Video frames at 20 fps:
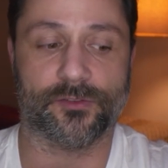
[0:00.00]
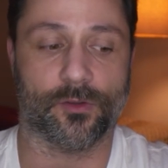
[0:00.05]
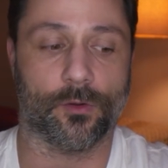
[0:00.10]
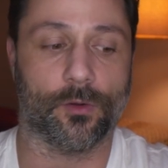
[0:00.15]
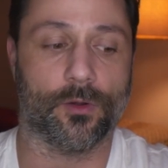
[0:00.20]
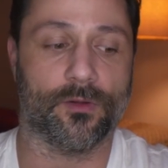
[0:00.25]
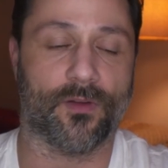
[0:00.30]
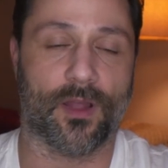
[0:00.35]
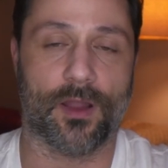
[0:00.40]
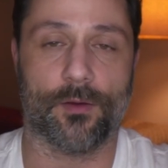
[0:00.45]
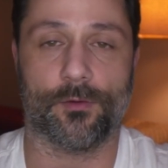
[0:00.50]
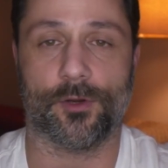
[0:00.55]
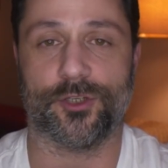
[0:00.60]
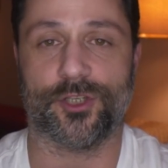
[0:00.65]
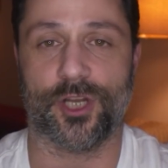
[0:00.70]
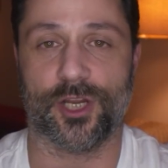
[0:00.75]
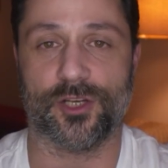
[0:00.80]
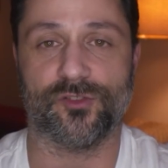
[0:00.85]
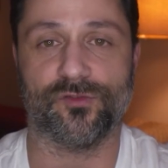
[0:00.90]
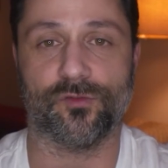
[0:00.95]
So if I were to
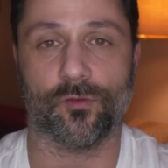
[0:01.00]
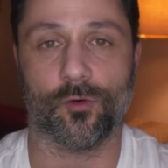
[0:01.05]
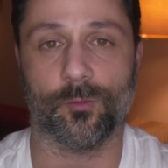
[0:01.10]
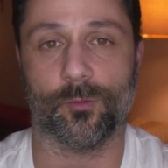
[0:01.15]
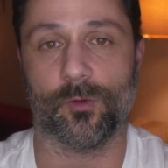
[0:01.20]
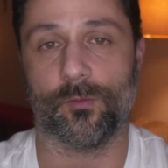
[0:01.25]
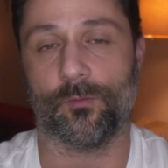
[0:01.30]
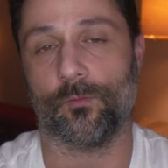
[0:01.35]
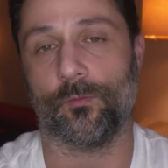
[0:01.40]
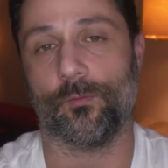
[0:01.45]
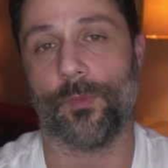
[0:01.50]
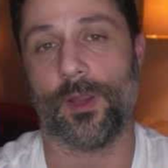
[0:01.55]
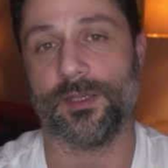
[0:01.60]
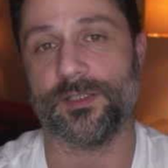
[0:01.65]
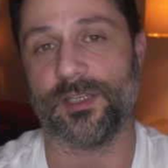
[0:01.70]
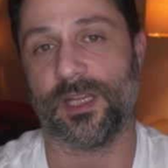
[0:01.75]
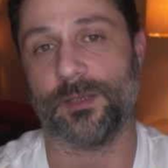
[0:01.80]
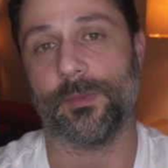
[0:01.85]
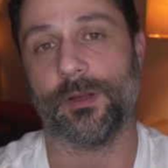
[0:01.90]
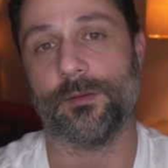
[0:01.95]
change form but
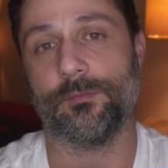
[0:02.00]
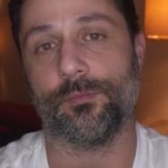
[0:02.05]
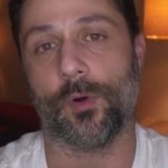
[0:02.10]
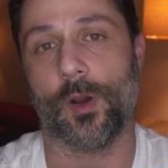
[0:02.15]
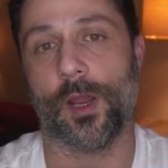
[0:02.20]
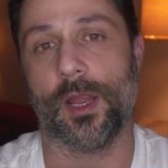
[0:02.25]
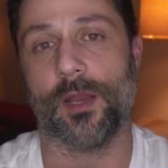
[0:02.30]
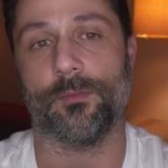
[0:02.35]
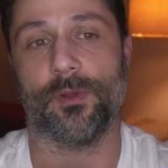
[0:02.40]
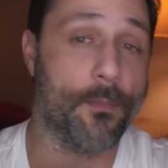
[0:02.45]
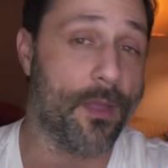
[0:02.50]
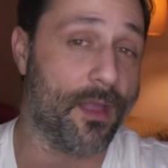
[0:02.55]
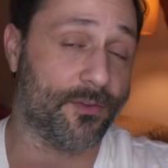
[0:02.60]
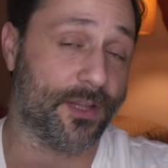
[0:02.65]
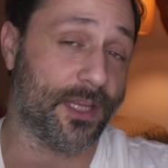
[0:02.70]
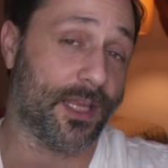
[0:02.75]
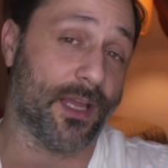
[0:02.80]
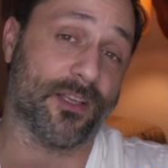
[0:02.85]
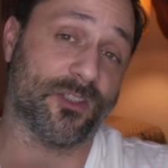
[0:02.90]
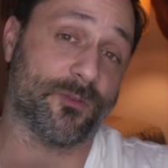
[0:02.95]
maintain my brain, but
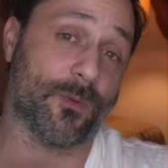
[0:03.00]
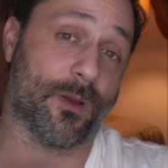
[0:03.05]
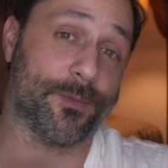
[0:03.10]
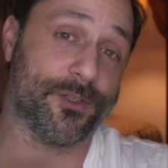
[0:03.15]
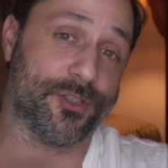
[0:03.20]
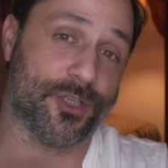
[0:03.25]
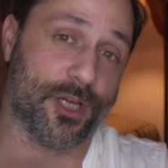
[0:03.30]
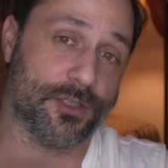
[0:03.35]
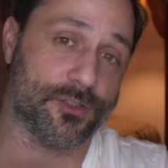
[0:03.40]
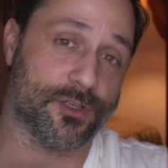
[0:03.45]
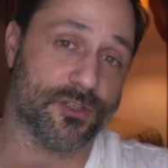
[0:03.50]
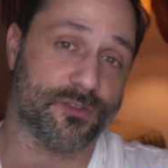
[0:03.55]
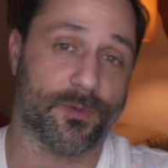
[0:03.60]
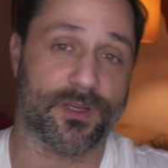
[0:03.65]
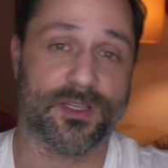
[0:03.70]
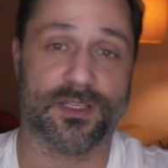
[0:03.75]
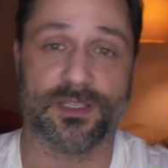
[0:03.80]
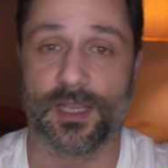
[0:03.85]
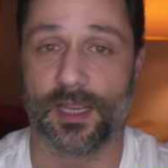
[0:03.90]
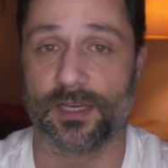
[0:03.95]
everything else about me changes,
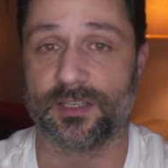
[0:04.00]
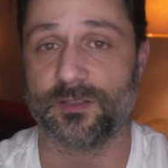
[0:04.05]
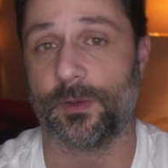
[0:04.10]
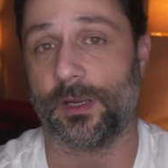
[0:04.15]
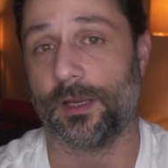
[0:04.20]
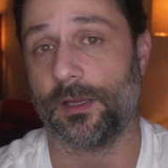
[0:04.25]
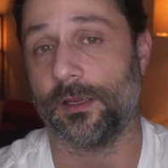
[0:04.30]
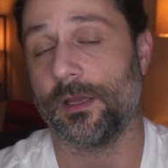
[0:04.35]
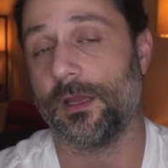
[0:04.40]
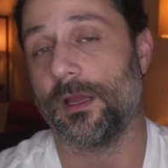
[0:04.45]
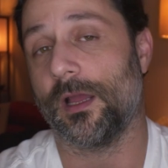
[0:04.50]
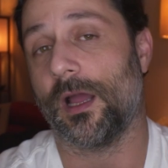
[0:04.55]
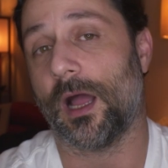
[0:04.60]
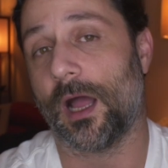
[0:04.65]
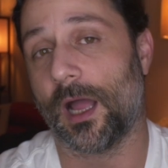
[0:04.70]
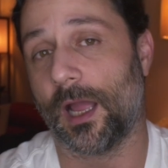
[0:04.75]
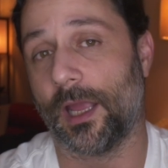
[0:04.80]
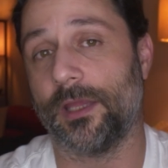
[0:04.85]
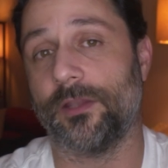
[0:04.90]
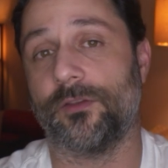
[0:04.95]
my sex, my
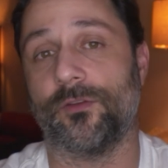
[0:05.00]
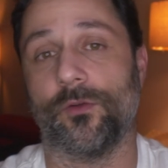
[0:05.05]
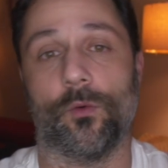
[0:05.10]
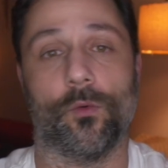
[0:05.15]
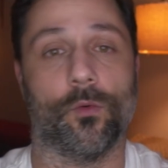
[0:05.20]
height,